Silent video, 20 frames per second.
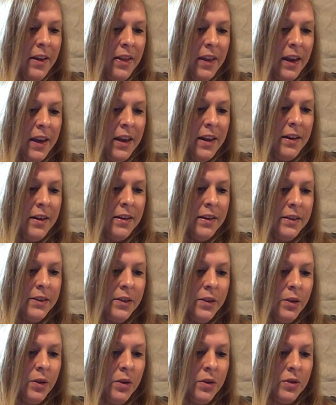The key to the
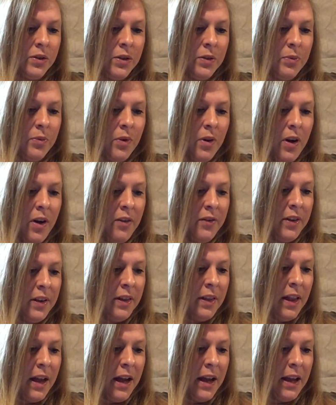solution will
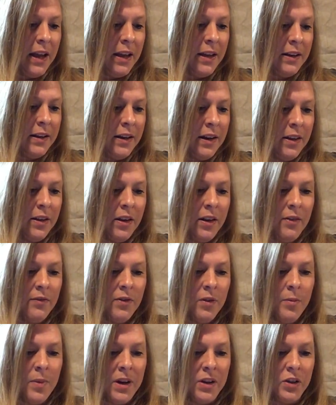often lie hidden in the
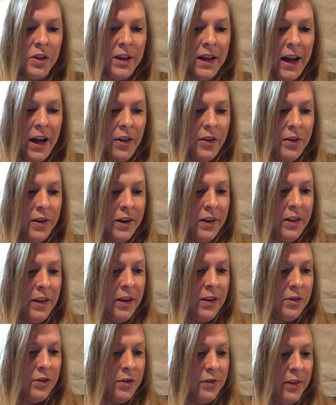information gathered in
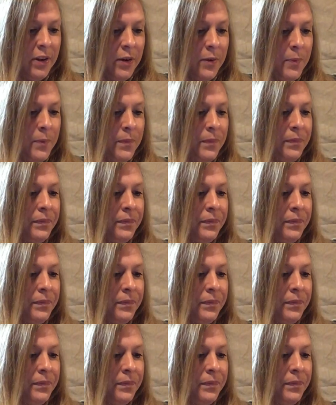the interview.